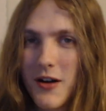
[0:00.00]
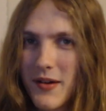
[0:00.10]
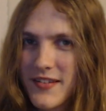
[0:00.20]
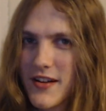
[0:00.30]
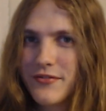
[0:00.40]

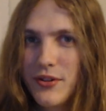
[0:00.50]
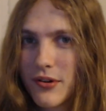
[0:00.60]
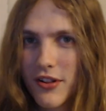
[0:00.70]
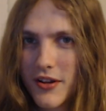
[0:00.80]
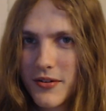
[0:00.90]
myself new
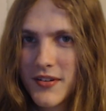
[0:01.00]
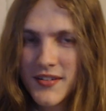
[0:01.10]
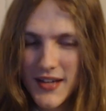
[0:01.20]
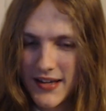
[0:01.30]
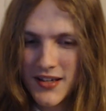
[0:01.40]
clothes,
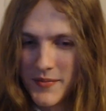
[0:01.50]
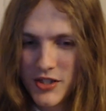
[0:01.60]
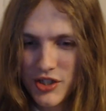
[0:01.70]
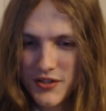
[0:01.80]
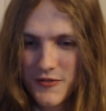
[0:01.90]
I
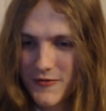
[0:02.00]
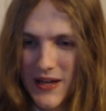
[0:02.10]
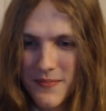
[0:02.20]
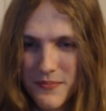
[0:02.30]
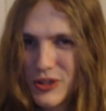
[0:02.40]
commissioned
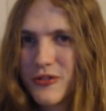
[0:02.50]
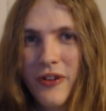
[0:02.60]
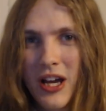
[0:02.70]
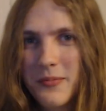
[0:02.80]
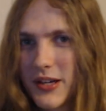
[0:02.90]
femme
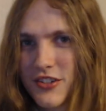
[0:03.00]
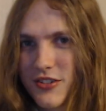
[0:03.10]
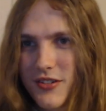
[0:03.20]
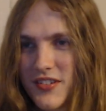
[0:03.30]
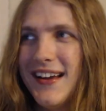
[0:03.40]
profile
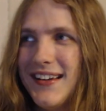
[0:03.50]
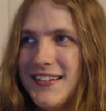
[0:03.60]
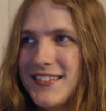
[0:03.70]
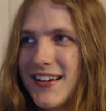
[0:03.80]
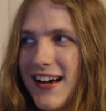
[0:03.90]
pictures,
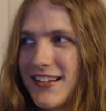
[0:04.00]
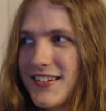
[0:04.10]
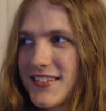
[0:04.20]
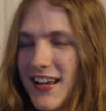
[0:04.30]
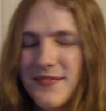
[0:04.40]
and I
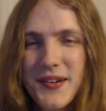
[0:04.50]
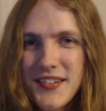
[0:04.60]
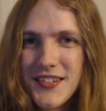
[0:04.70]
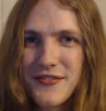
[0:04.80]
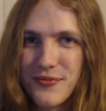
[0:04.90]
just gave
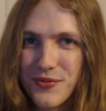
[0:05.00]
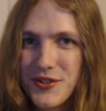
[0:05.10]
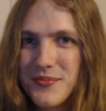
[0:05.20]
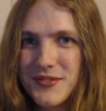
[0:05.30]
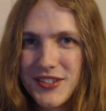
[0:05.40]
myself
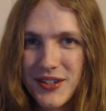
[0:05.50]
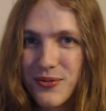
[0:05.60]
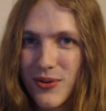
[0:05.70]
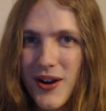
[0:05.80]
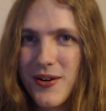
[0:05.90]
room to
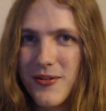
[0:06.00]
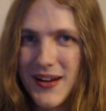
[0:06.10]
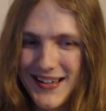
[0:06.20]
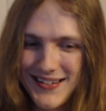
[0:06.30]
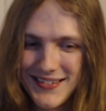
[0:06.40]
grow
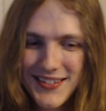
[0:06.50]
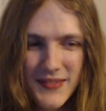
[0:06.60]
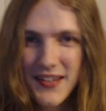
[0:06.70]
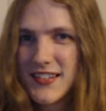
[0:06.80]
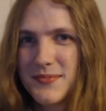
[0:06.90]
and
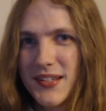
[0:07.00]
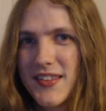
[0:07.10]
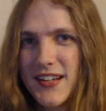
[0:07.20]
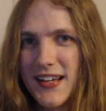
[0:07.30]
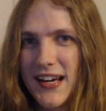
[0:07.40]
accepted
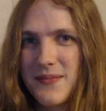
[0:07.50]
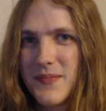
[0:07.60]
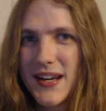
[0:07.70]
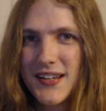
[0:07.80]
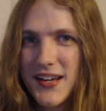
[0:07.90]
that I
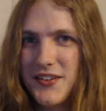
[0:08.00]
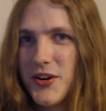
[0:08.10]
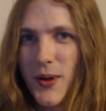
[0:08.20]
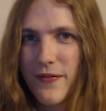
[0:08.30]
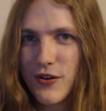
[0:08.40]
might not
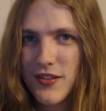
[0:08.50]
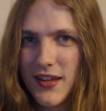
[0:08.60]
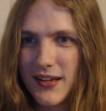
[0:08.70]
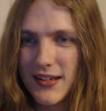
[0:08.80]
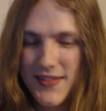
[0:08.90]
know
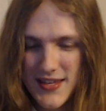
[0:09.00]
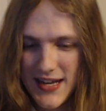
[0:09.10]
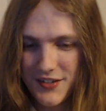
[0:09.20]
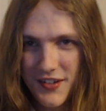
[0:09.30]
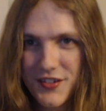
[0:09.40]
everything and that I
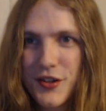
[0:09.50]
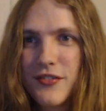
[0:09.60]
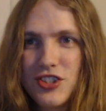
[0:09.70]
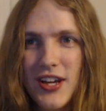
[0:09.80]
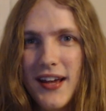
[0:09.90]
deserve a
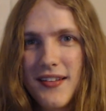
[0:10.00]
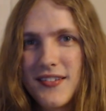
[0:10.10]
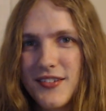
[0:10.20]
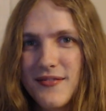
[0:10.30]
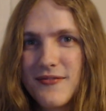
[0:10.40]
chance
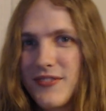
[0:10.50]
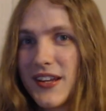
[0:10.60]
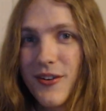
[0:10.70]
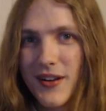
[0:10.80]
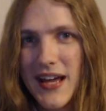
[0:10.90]
to
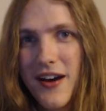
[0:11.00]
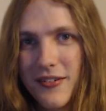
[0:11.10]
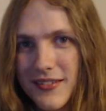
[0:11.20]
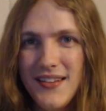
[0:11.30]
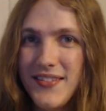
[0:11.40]
figure it
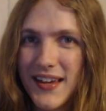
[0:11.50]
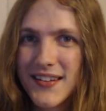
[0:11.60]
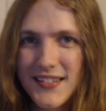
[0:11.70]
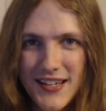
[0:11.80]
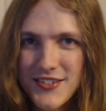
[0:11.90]
out. And thanks
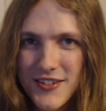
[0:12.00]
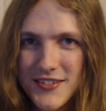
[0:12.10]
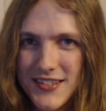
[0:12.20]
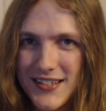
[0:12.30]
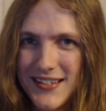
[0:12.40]
to
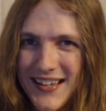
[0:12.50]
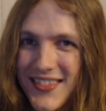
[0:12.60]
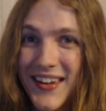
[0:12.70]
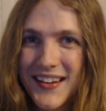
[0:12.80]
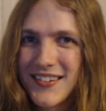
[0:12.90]
HRT and
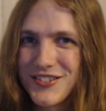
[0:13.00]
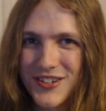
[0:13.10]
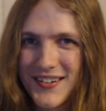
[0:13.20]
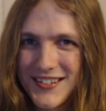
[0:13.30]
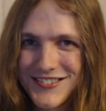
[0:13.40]
thanks to
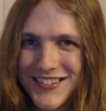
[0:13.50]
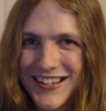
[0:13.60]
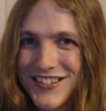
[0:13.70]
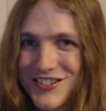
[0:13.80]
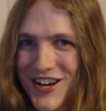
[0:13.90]
transitioning
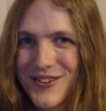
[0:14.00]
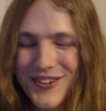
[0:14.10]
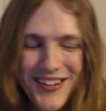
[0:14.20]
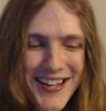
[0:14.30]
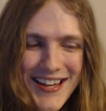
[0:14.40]
in general,